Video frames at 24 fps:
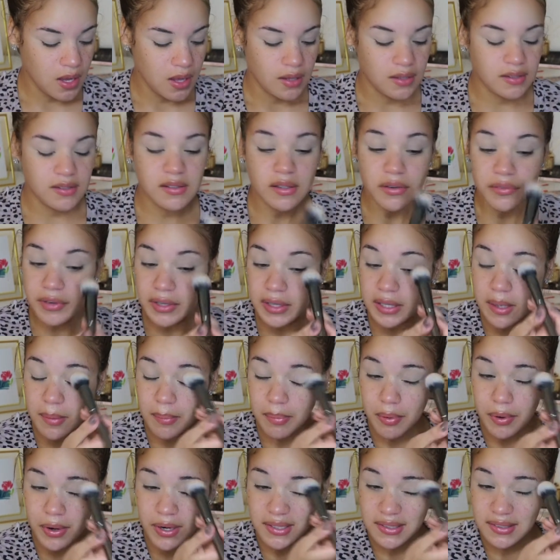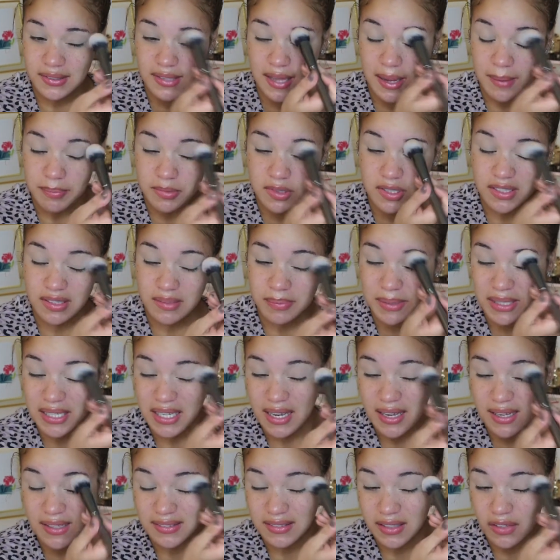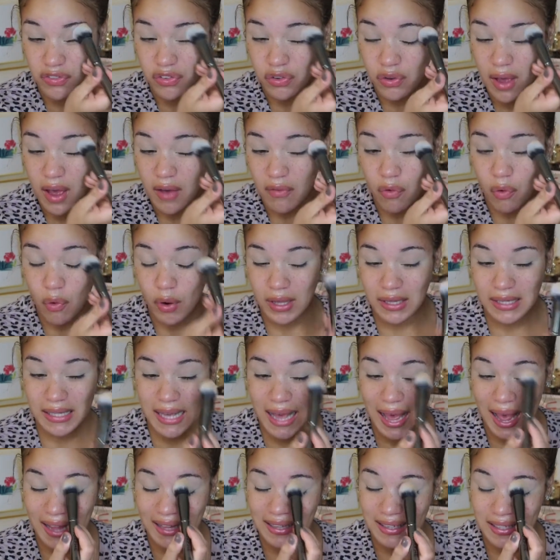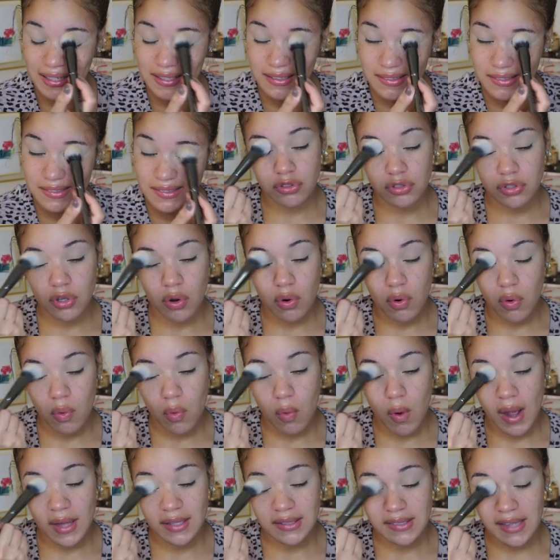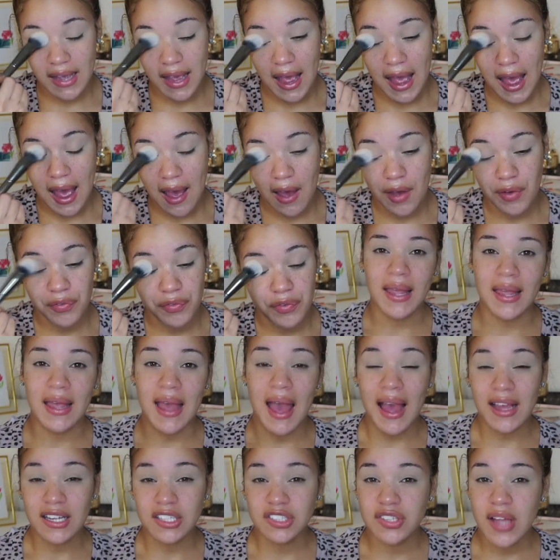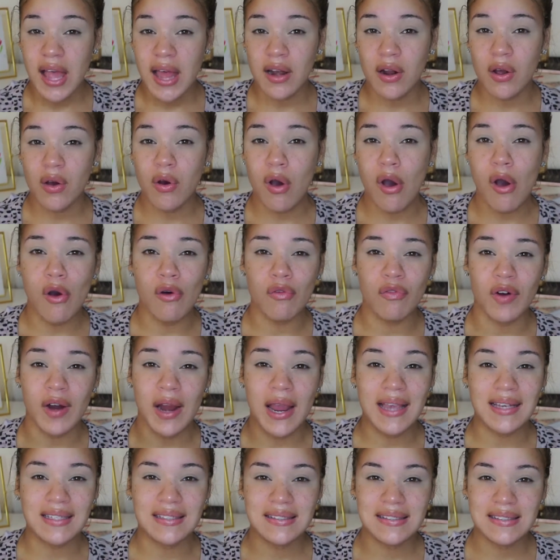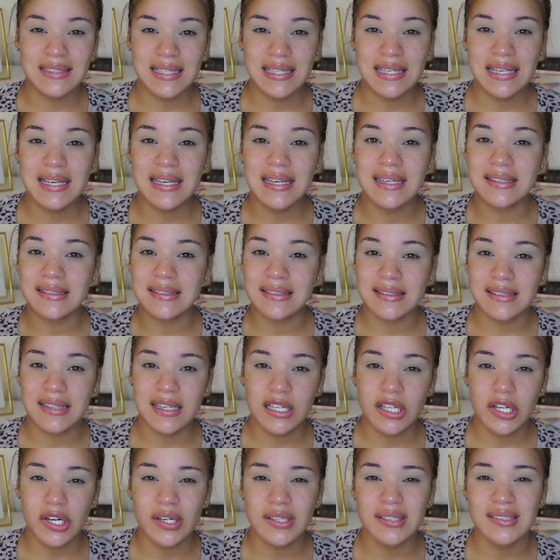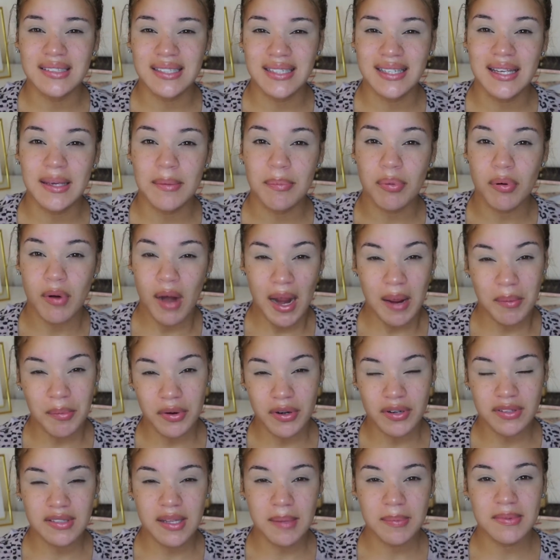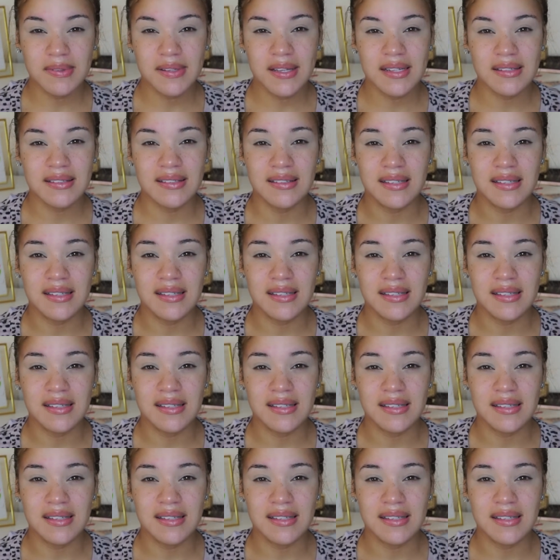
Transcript: This is a really important step just because if you have oily eyelids, you don't want to have a eyeshadow over a sticky concealer, sticky primer substance.